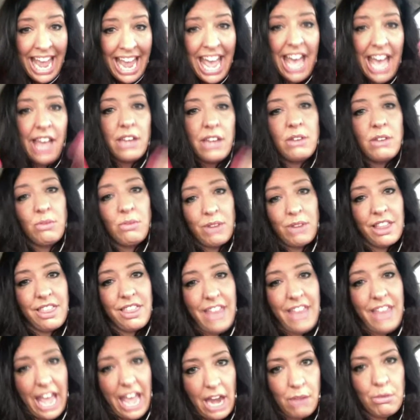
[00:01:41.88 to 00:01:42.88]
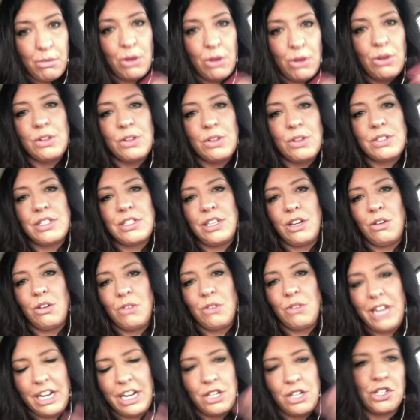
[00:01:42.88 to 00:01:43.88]
head with animals, you
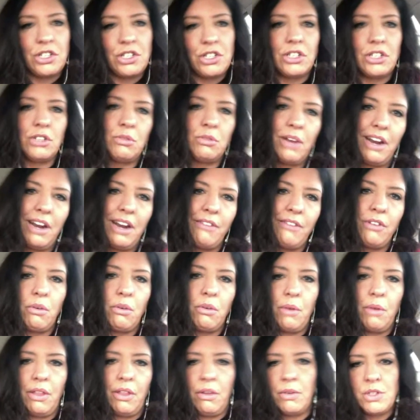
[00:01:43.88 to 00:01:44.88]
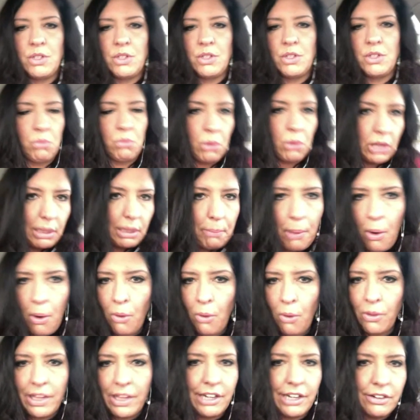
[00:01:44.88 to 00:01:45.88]
know, nature or whatever, whether it was a
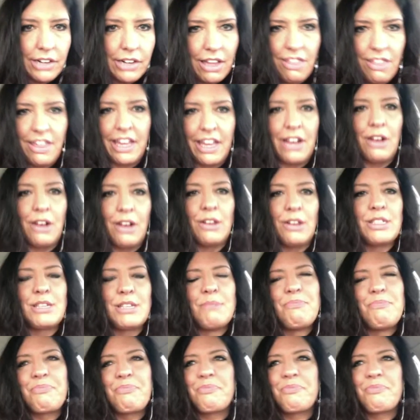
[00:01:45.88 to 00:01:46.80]
roly-poly or anything else.